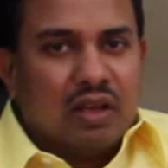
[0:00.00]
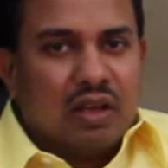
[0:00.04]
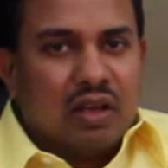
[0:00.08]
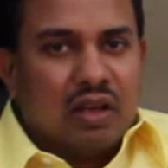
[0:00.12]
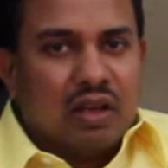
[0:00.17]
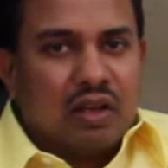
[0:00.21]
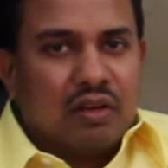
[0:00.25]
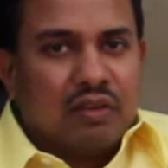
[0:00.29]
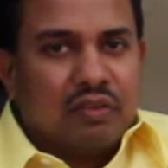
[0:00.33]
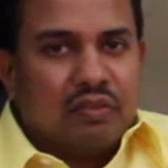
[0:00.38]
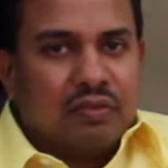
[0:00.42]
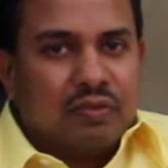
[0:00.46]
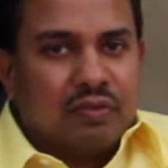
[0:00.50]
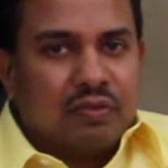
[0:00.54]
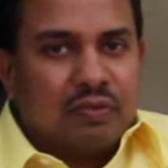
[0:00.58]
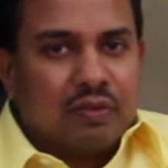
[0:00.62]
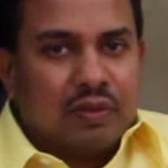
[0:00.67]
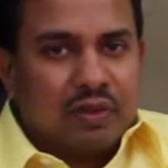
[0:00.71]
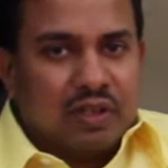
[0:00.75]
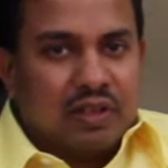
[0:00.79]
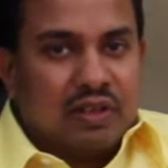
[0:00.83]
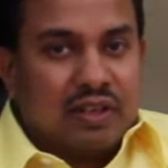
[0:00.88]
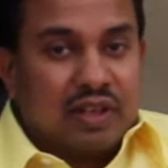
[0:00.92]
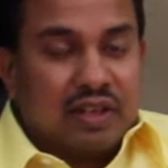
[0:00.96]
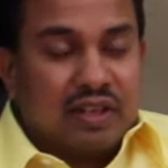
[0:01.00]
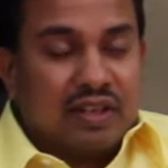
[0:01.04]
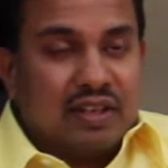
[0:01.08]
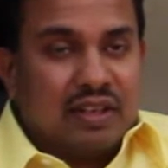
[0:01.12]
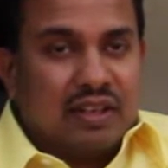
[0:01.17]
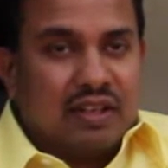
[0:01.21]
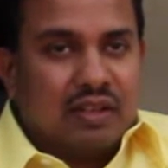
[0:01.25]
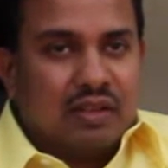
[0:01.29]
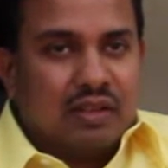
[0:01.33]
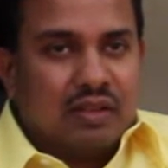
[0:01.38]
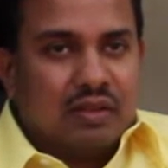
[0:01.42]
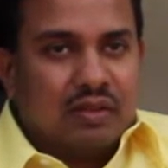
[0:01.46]
uh, for the
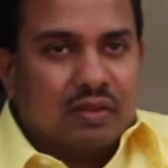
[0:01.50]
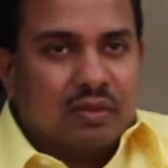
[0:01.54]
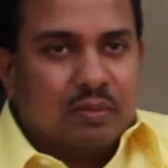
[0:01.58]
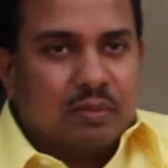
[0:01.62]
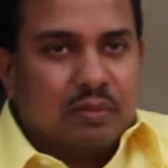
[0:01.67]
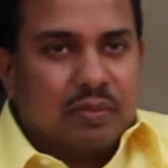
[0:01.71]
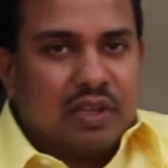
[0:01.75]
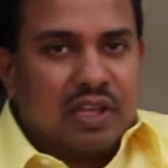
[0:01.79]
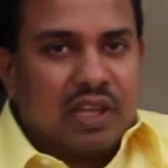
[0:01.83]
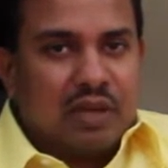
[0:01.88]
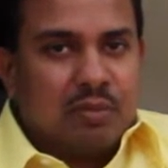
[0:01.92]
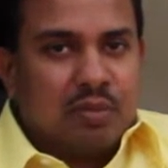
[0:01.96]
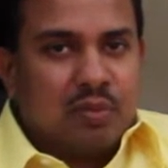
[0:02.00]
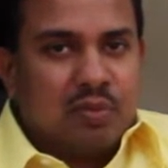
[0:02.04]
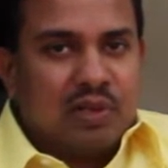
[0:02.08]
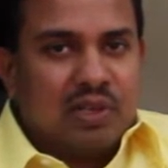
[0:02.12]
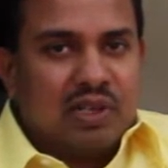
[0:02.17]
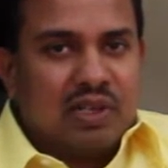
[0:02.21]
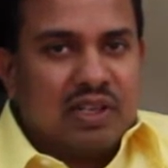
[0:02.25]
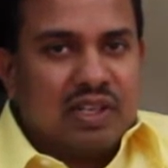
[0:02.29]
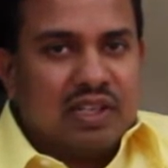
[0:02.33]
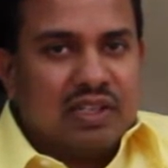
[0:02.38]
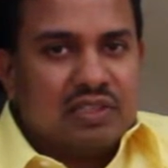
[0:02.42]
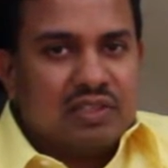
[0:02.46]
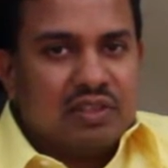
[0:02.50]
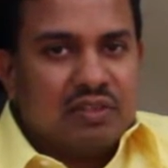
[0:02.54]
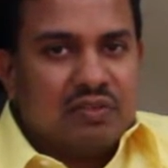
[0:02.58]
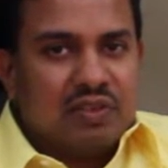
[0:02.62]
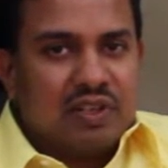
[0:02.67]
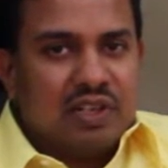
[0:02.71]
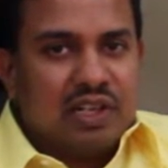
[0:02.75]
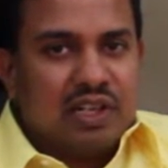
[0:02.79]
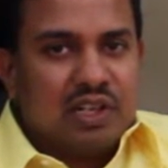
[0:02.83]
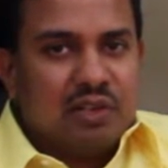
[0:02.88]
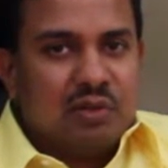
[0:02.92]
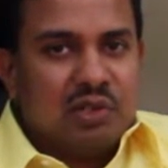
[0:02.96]
technical capabilities of
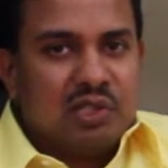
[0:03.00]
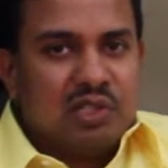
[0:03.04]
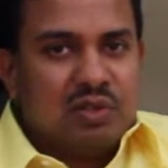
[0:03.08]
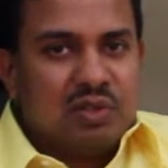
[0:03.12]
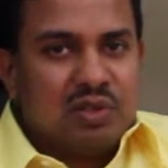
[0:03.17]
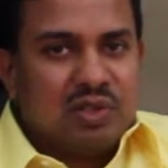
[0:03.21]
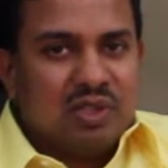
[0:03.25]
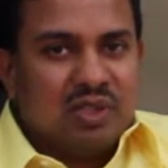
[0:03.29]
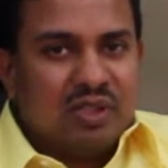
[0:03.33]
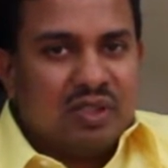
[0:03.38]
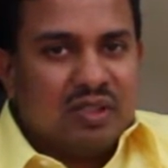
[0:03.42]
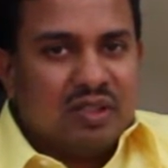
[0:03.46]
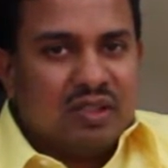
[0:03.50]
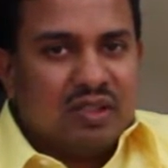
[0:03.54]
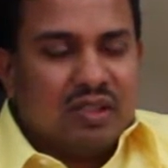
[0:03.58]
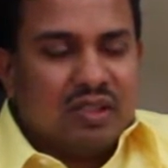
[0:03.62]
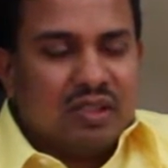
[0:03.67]
an individual,